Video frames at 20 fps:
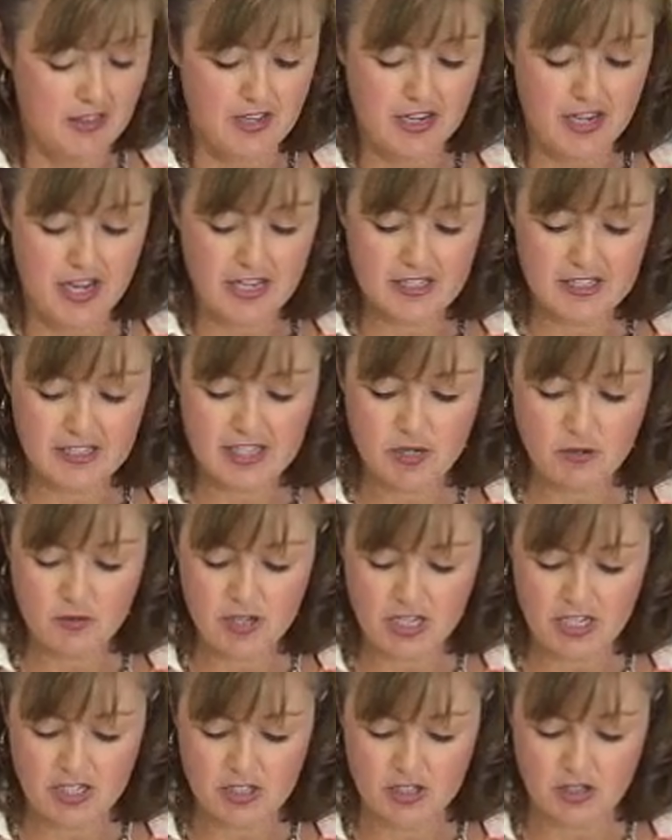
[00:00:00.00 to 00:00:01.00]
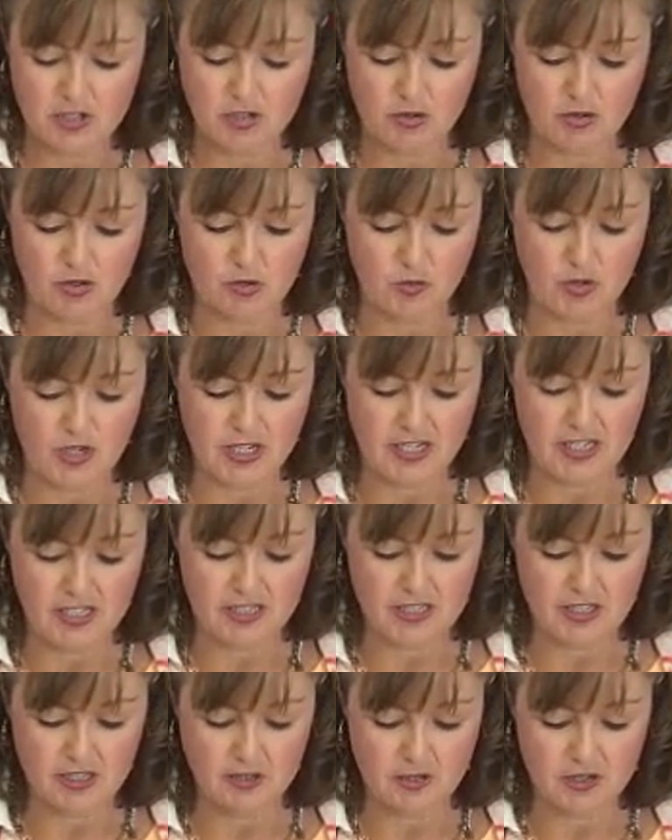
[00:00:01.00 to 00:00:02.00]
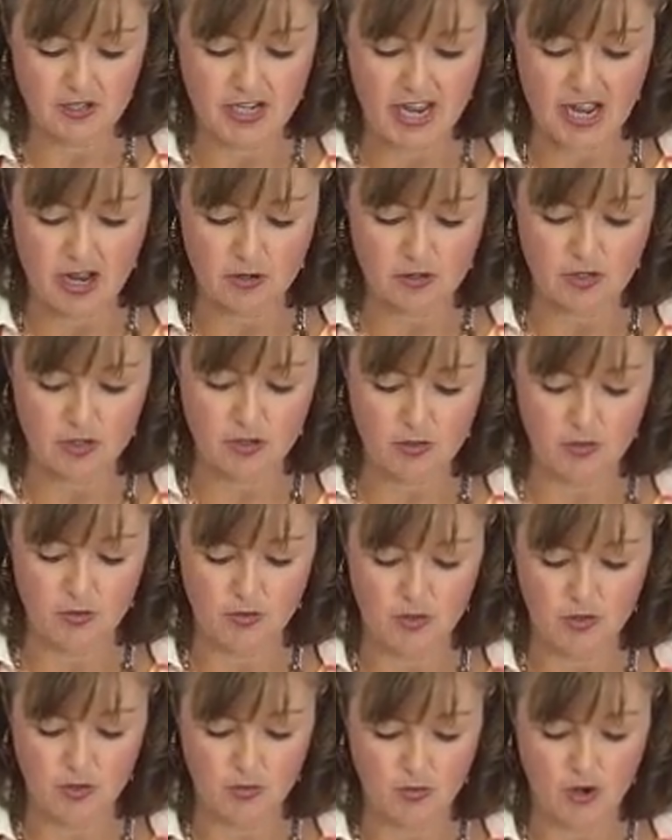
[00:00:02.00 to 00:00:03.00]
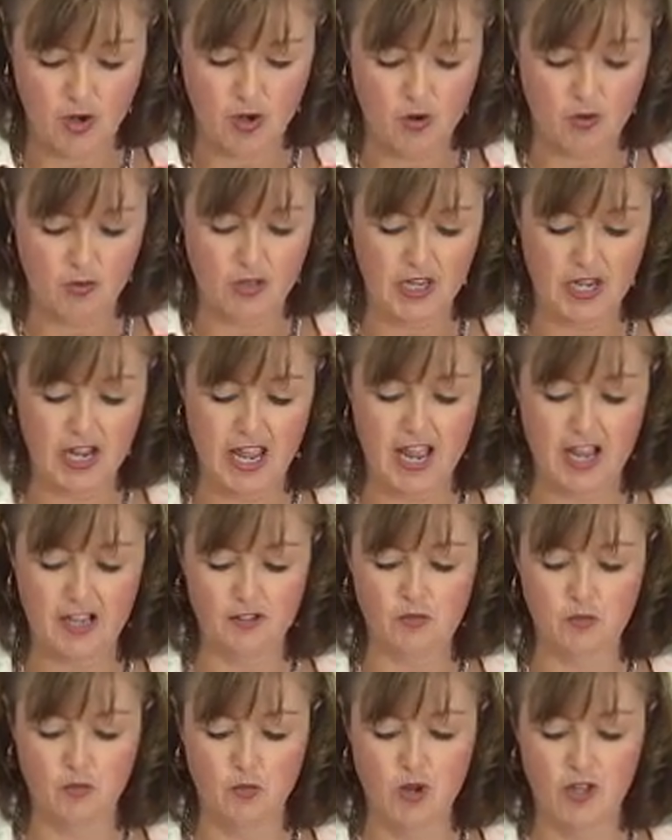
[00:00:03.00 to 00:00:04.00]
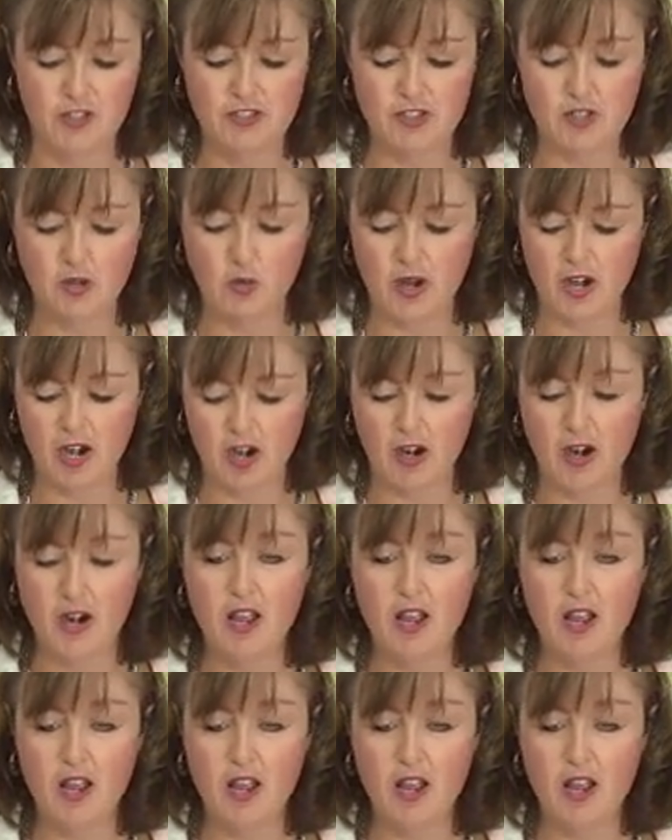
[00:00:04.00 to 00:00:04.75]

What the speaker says: next thing we need to do is we need to now do the row that has 1 square